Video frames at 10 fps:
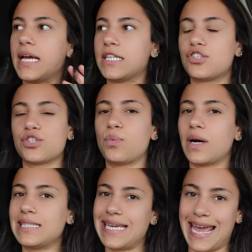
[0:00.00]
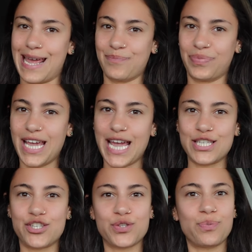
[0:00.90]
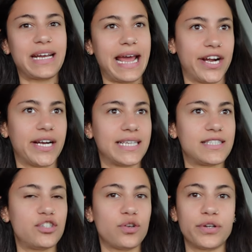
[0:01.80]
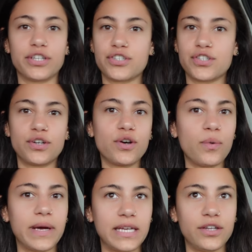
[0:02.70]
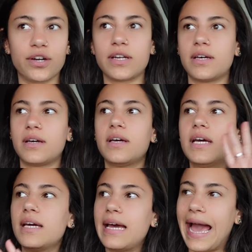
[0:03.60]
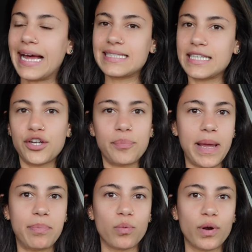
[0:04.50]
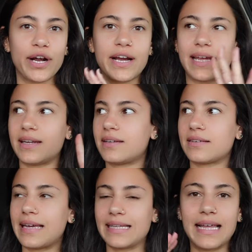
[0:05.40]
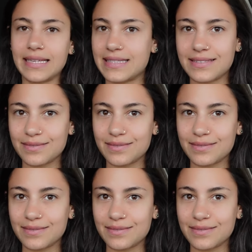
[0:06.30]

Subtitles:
it's just one day, it's just one errand, you know, you're just gonna go in, you're gonna hand in your paperwork and get that,